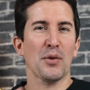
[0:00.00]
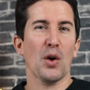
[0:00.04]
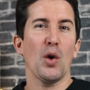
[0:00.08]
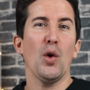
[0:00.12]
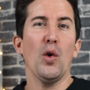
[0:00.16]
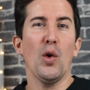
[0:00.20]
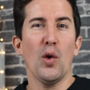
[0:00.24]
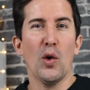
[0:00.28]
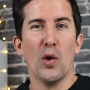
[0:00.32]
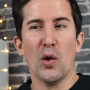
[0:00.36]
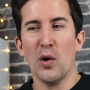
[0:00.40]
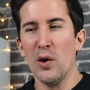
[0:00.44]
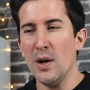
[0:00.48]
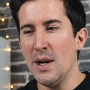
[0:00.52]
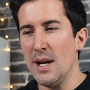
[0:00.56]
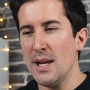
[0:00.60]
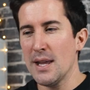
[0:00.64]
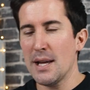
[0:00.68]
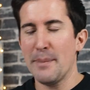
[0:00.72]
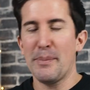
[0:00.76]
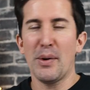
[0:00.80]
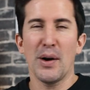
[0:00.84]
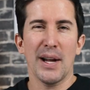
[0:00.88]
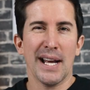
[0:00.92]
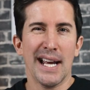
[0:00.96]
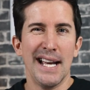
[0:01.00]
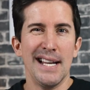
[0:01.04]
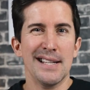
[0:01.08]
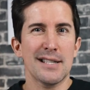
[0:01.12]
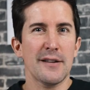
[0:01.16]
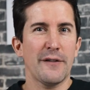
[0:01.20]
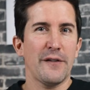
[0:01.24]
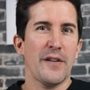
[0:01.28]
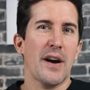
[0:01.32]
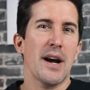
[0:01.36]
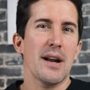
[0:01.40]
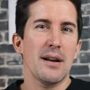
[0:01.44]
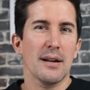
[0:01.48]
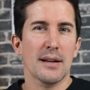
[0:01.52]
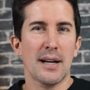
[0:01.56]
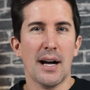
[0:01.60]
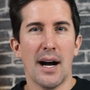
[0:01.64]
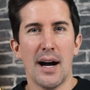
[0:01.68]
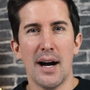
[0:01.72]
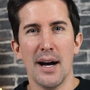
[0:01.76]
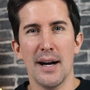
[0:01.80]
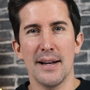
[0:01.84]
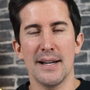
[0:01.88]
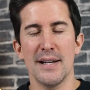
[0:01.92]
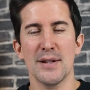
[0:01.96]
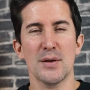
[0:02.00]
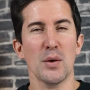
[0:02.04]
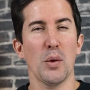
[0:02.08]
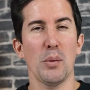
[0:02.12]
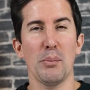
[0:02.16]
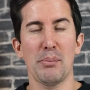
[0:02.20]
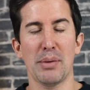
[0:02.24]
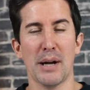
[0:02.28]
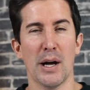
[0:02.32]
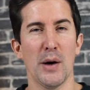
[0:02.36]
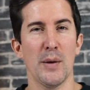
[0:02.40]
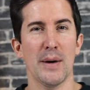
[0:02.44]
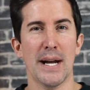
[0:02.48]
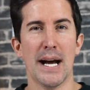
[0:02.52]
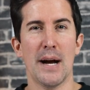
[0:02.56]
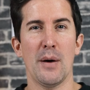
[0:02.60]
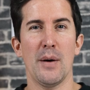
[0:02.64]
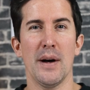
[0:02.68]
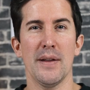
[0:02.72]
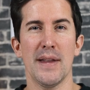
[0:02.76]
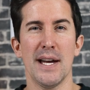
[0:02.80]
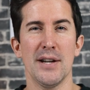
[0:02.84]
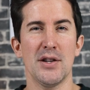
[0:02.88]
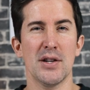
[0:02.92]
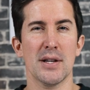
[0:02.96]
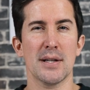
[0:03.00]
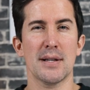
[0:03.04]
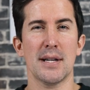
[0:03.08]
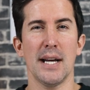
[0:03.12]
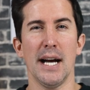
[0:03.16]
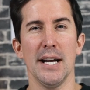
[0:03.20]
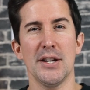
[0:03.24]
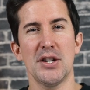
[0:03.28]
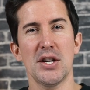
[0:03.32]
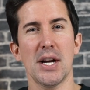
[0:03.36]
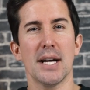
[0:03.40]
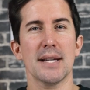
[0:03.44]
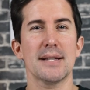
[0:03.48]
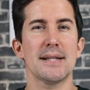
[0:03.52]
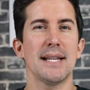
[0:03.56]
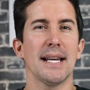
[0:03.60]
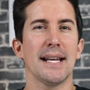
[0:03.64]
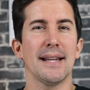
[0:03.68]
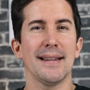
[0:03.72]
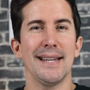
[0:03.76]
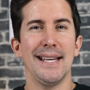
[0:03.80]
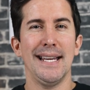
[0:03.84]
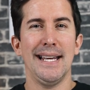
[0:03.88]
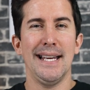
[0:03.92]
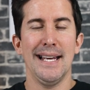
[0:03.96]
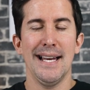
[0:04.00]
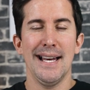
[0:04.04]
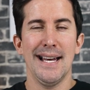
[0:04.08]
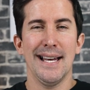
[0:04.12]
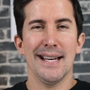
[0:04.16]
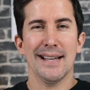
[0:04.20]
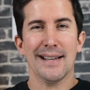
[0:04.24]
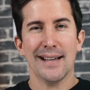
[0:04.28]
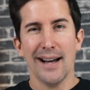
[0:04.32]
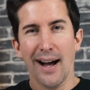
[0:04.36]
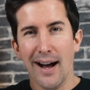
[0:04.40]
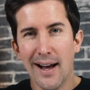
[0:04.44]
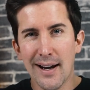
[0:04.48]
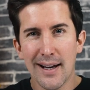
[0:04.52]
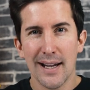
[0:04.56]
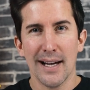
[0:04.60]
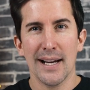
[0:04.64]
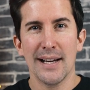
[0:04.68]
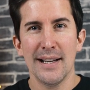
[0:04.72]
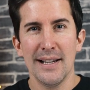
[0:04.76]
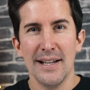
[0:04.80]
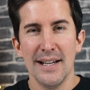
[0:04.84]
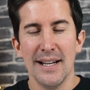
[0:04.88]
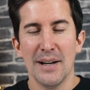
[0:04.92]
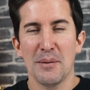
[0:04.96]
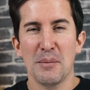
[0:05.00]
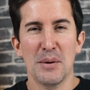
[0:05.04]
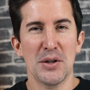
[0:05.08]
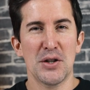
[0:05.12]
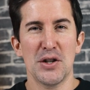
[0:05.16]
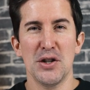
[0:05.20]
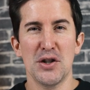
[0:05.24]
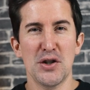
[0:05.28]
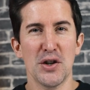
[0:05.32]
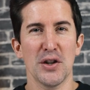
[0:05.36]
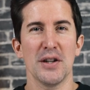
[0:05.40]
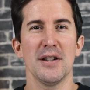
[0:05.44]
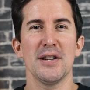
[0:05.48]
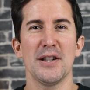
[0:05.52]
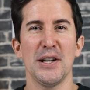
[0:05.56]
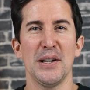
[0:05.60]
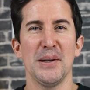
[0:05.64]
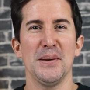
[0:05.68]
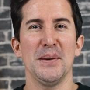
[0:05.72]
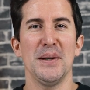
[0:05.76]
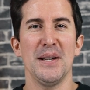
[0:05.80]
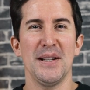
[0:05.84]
or they're pulling it into Final Cut and it's all blown out and they're just adjusting the color, which you shouldn't do.